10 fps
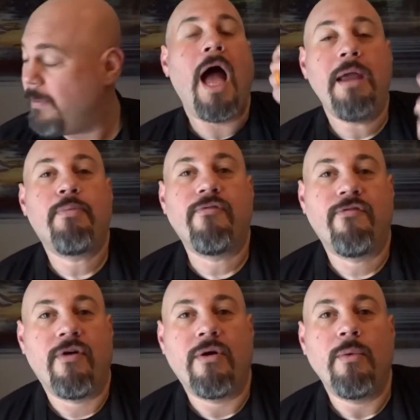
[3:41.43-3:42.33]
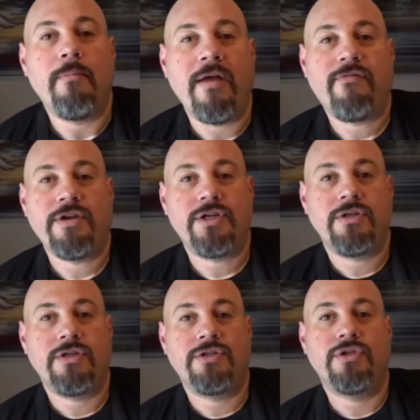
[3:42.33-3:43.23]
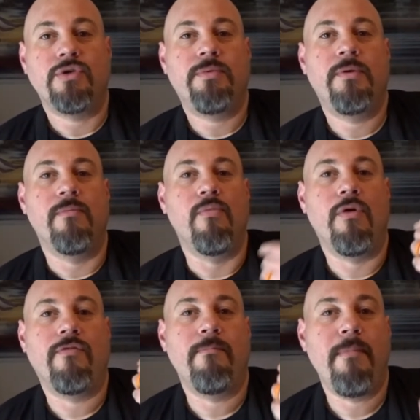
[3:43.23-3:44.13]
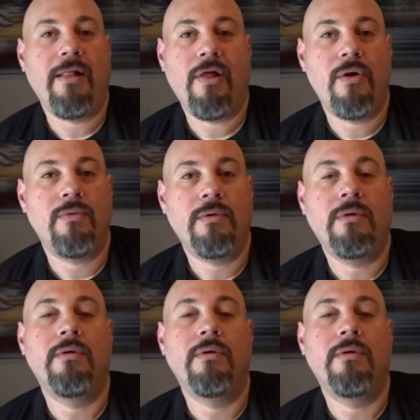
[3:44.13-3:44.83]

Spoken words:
I prefer, with my French onion soup, more of a mellow,